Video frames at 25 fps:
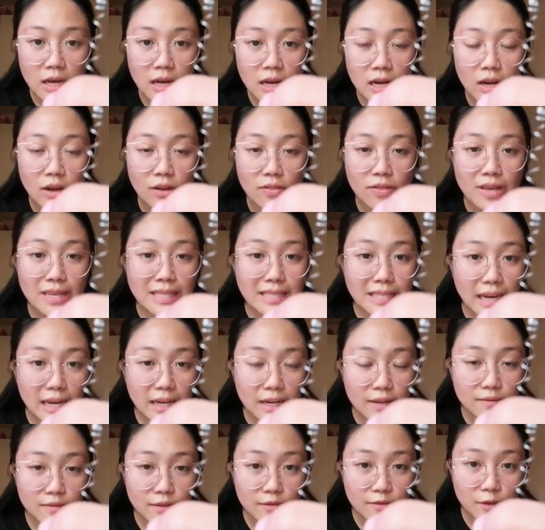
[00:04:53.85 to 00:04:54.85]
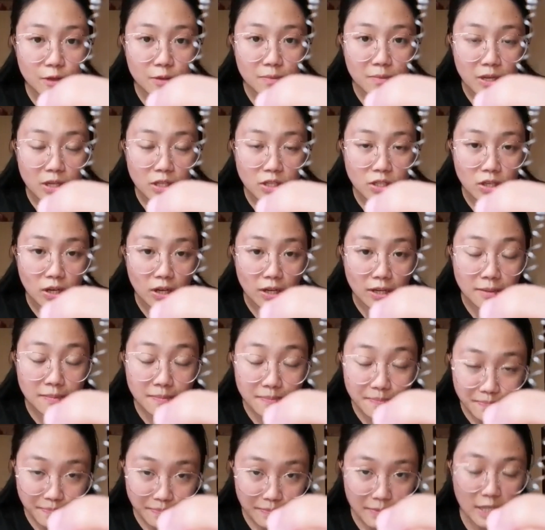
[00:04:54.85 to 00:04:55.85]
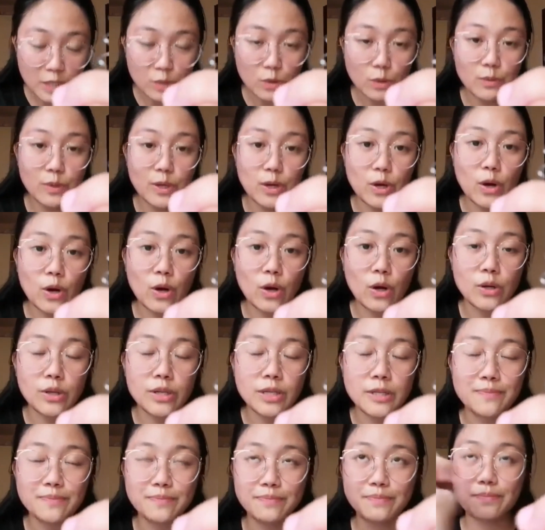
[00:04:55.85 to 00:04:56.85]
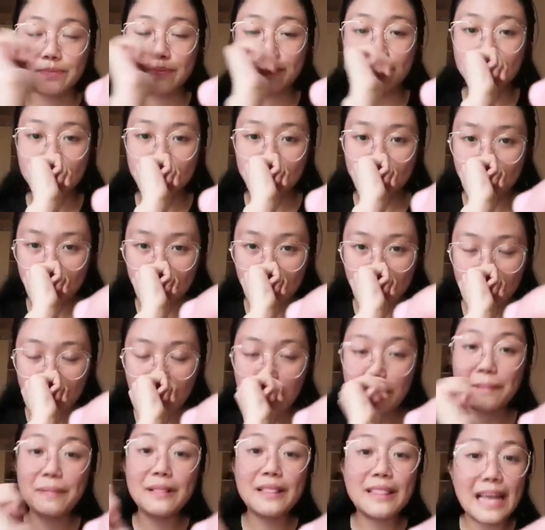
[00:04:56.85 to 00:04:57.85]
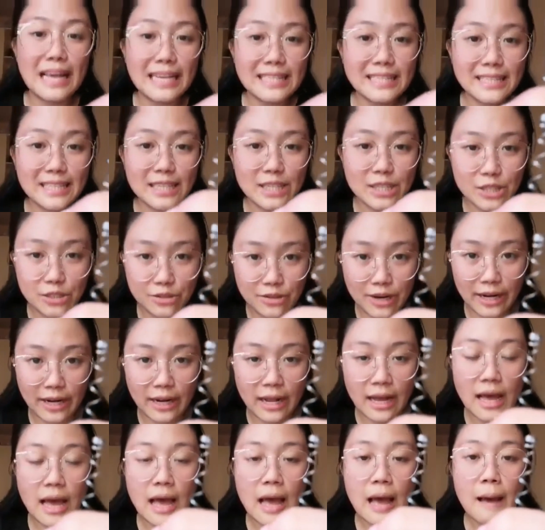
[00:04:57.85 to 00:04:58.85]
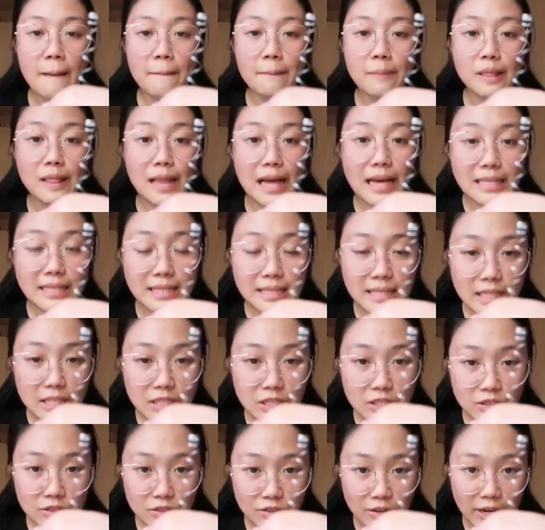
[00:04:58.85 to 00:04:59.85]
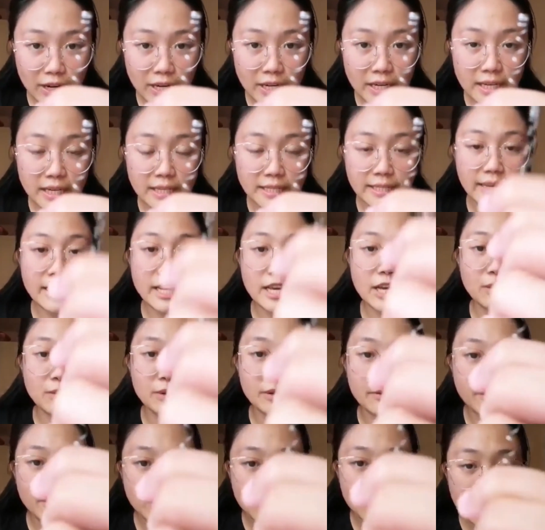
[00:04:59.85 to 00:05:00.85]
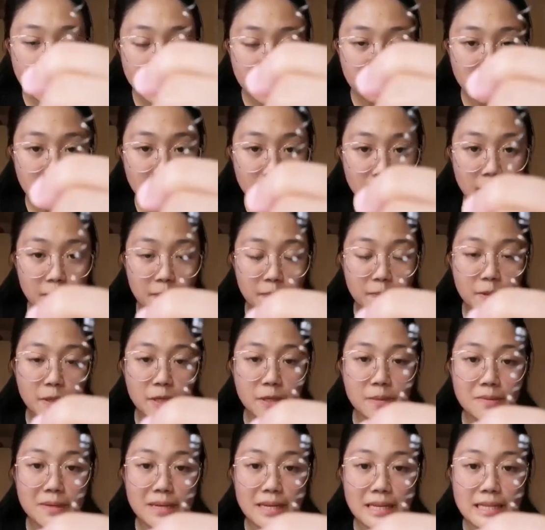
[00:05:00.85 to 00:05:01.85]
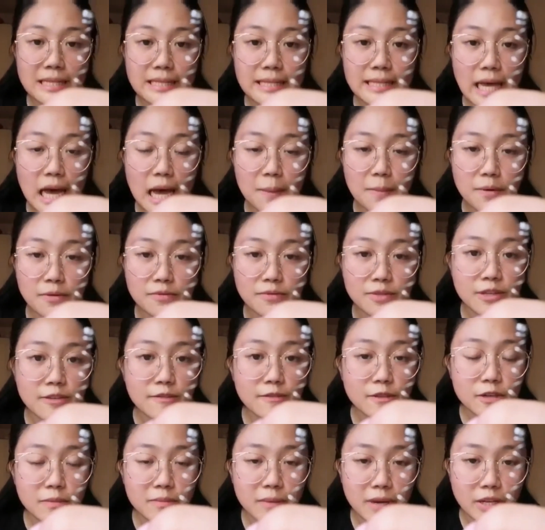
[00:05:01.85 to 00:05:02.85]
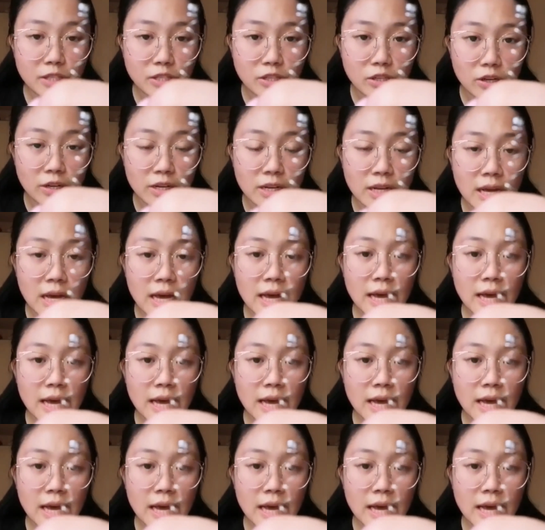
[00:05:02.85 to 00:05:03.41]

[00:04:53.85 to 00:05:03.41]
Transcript: Now, this kind of deformation is what we call plastic strain. Plastic strain is a irreversible and permanent type of deformation.